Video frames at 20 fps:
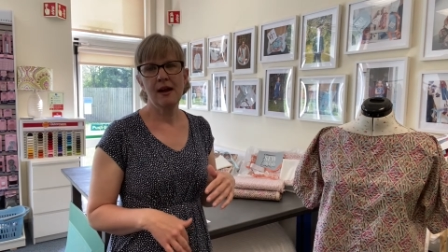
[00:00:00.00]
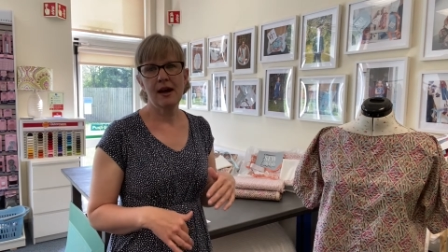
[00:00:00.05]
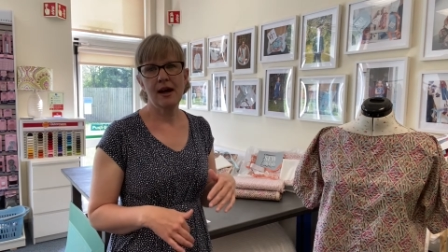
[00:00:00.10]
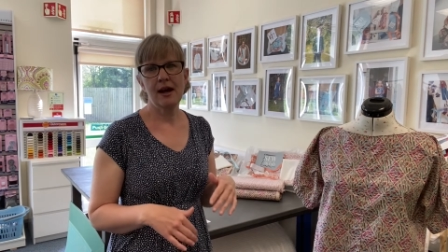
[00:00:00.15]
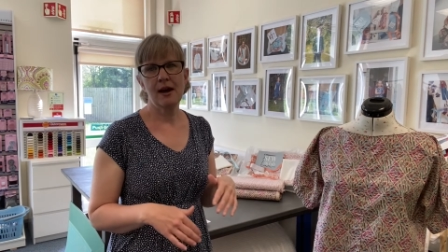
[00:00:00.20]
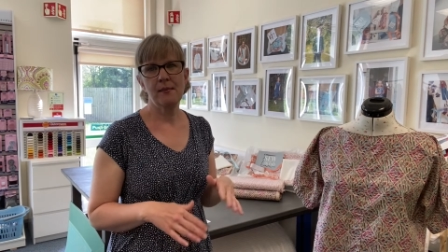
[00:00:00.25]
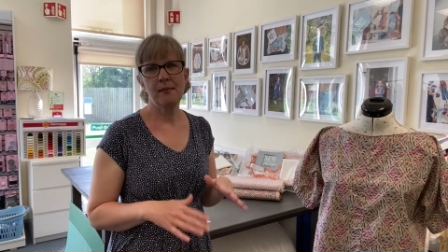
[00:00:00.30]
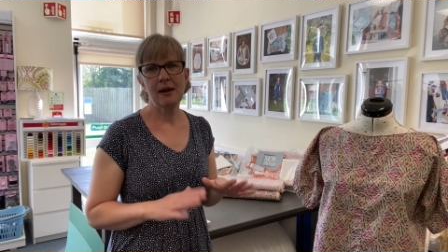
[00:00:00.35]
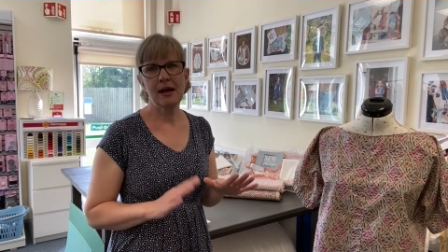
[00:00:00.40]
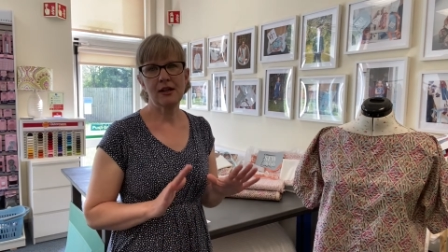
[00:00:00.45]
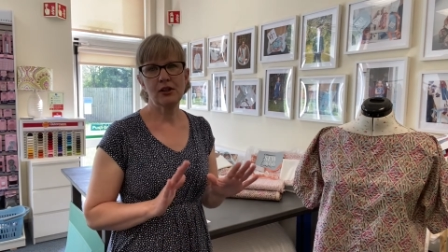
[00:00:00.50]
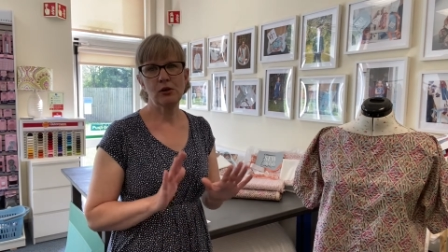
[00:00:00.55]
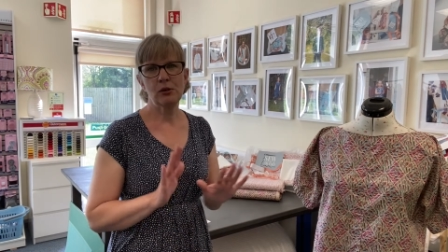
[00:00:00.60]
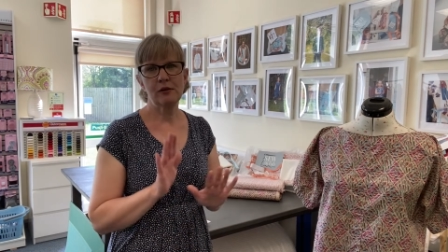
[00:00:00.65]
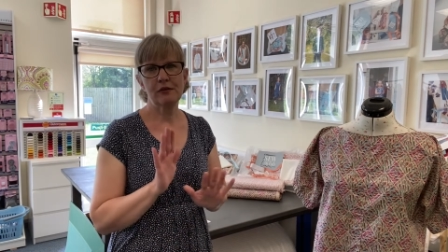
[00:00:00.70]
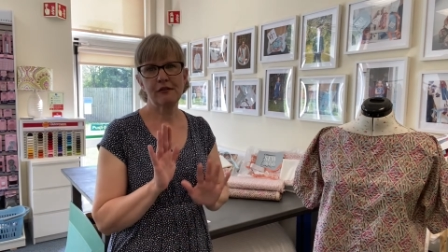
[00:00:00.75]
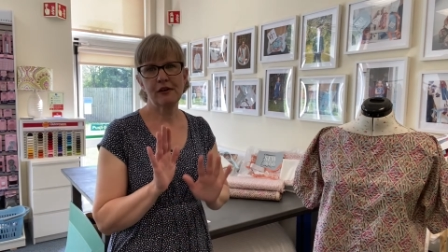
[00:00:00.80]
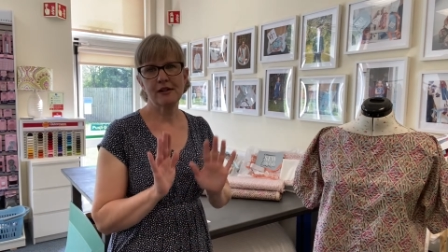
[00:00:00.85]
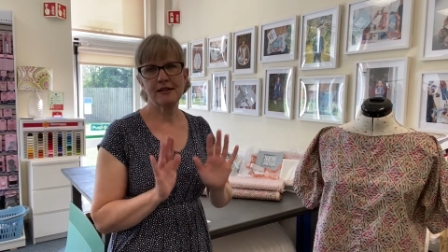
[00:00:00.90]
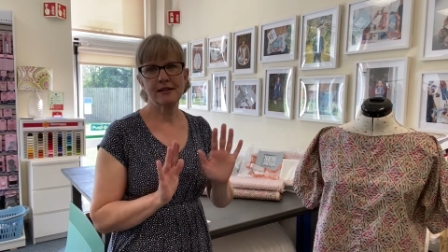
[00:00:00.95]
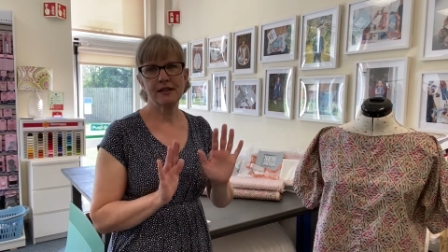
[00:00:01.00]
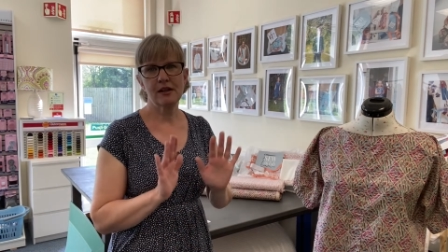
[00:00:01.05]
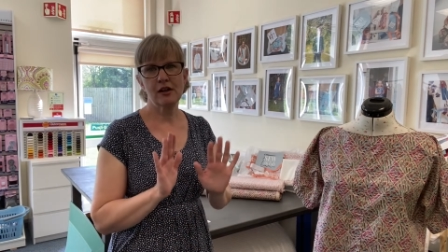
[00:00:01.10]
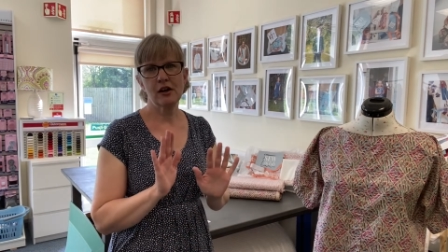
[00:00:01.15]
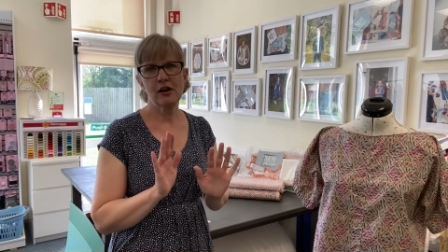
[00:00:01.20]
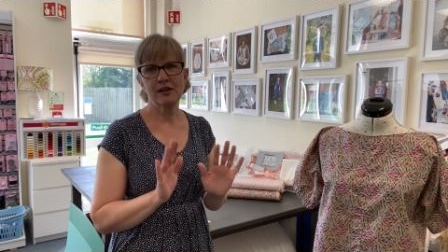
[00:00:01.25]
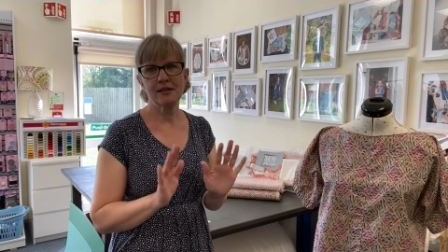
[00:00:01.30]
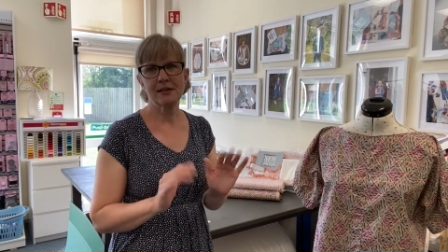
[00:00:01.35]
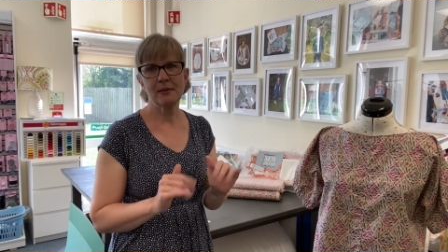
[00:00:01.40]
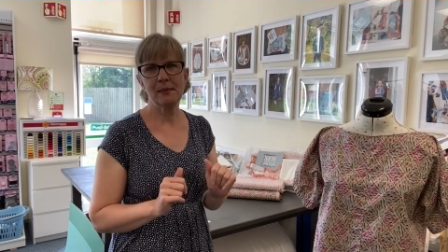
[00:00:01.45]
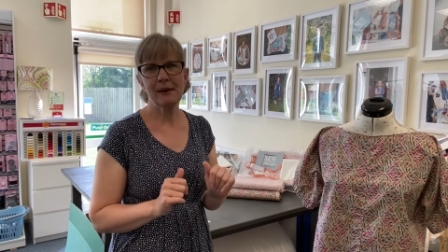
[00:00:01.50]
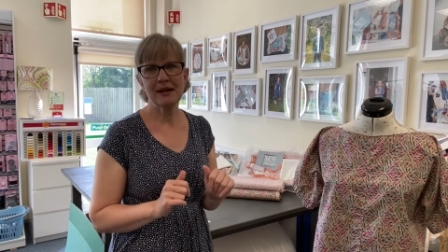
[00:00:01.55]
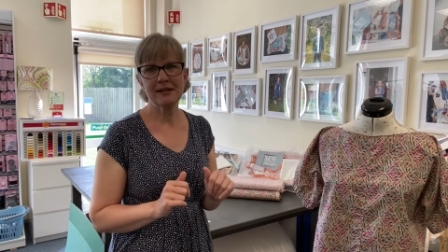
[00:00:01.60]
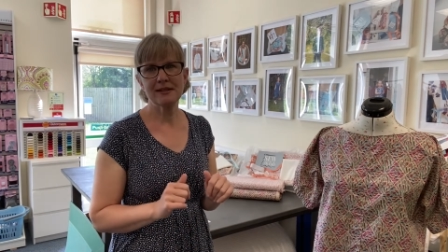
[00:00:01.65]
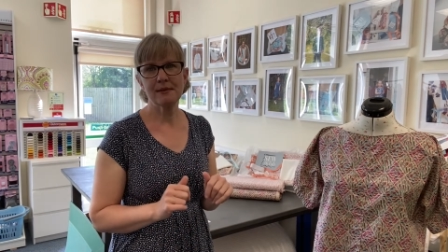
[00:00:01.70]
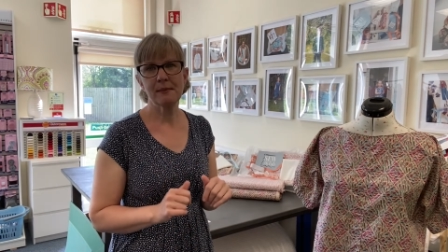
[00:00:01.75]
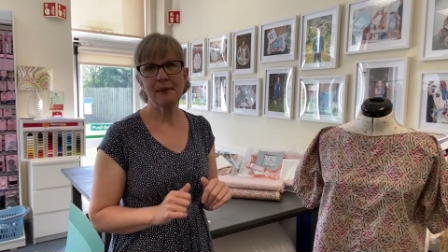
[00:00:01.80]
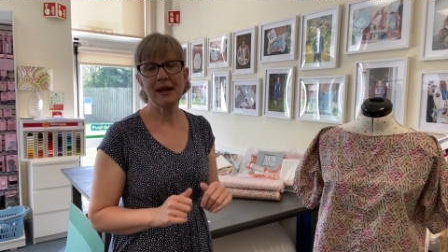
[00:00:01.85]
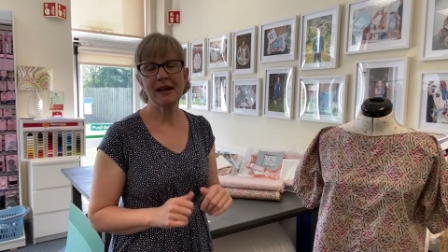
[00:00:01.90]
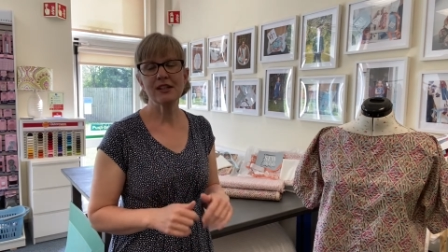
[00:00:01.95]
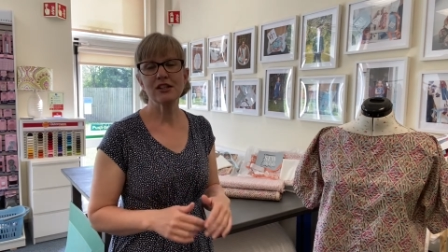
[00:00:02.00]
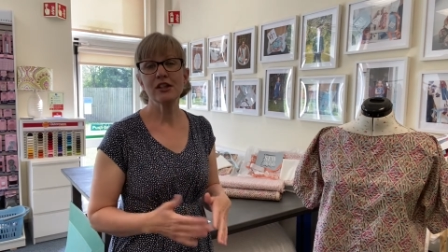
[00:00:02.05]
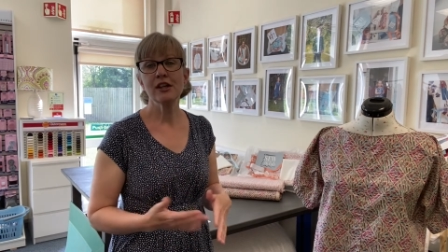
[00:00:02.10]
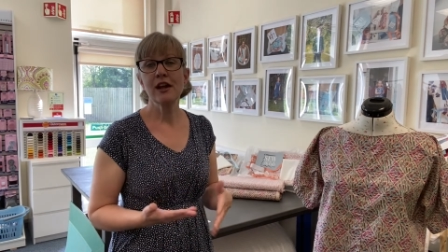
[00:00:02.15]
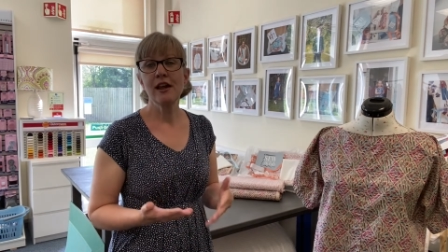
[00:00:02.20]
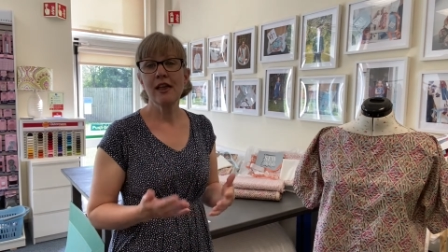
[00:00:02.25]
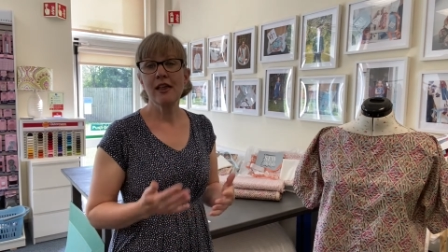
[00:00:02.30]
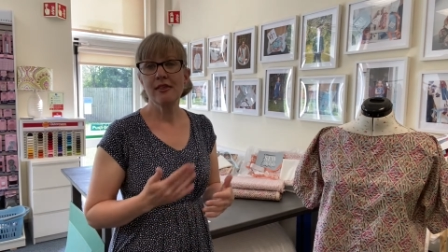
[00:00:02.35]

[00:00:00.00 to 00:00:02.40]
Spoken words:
and you were finding it hard to pattern match,